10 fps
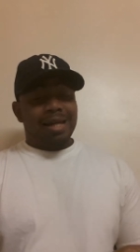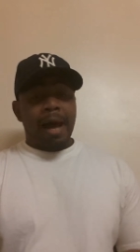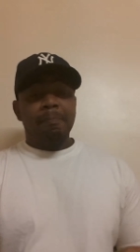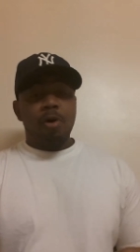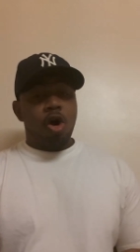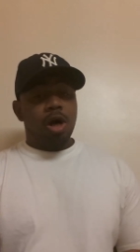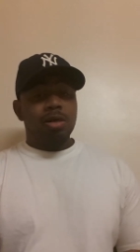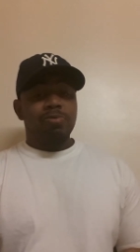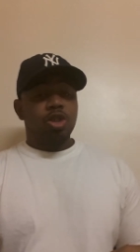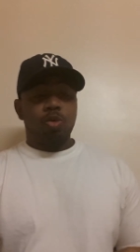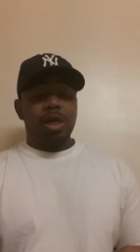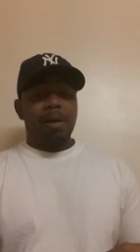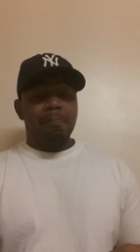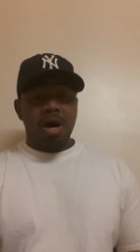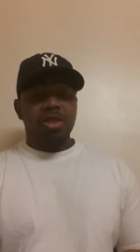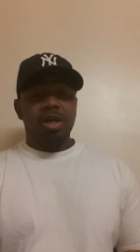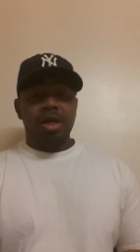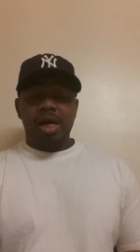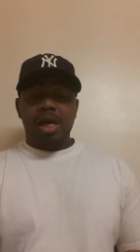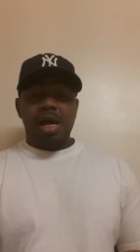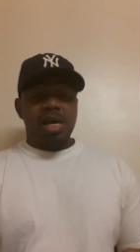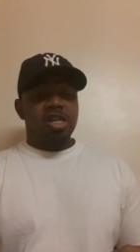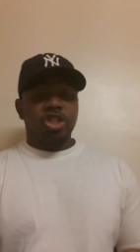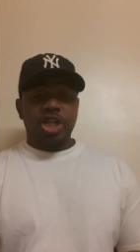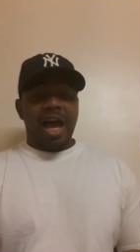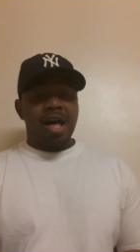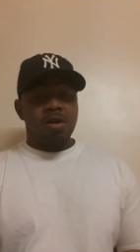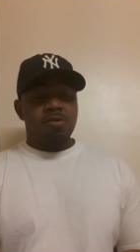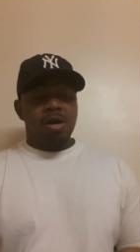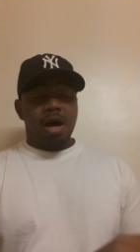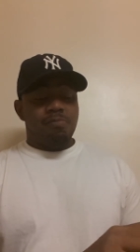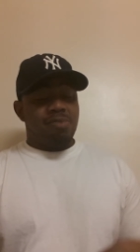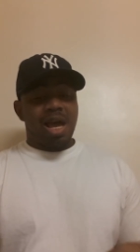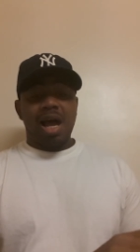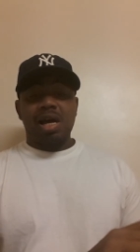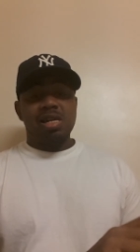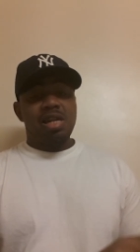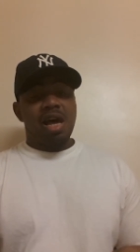That bond between a mother and a child, a man can